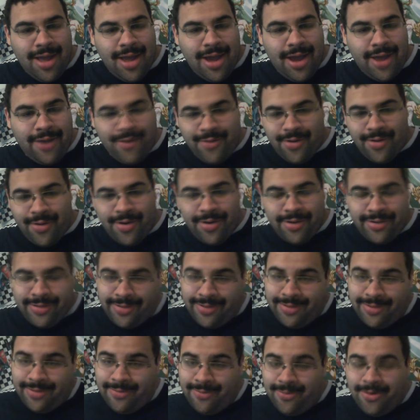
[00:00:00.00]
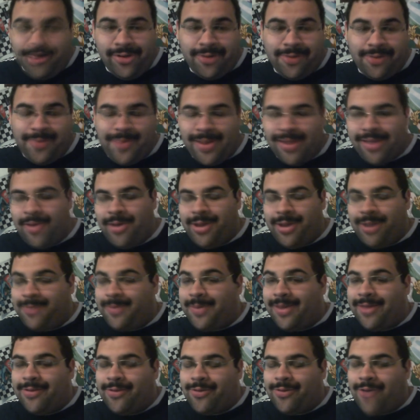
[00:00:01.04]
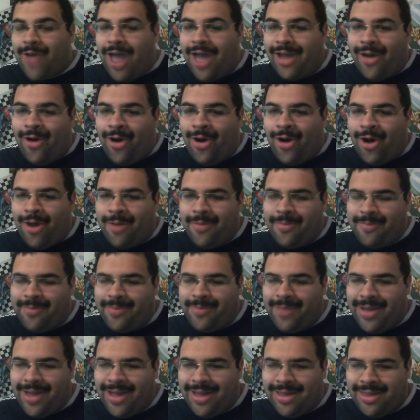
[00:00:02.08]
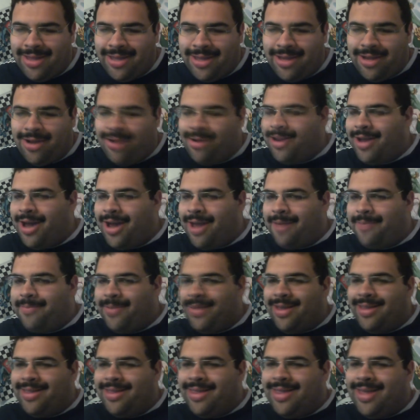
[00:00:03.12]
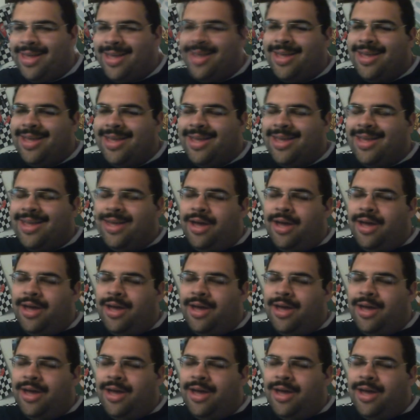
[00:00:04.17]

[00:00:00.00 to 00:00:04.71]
And of course, what do you expect? What do you expect of a dragon armor being you know not being the